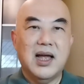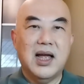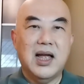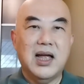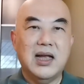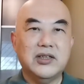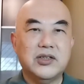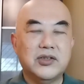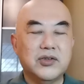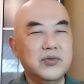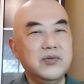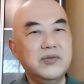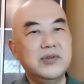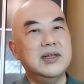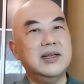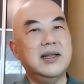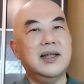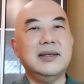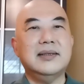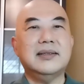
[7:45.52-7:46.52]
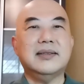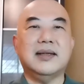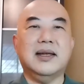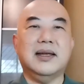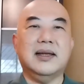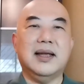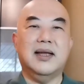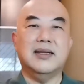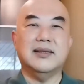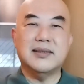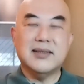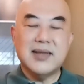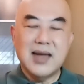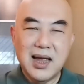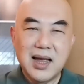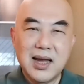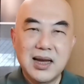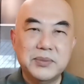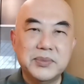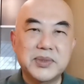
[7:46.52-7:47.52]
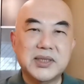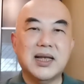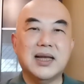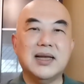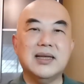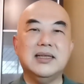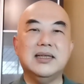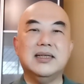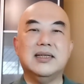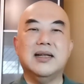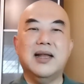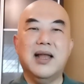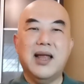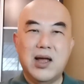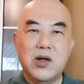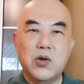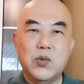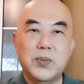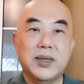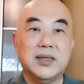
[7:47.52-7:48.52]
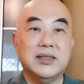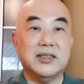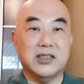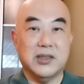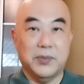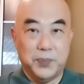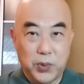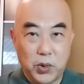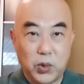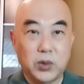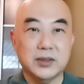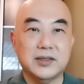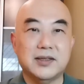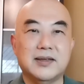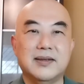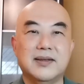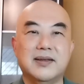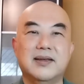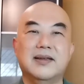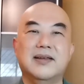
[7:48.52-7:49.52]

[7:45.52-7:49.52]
I soon realized that at times I needed help and support.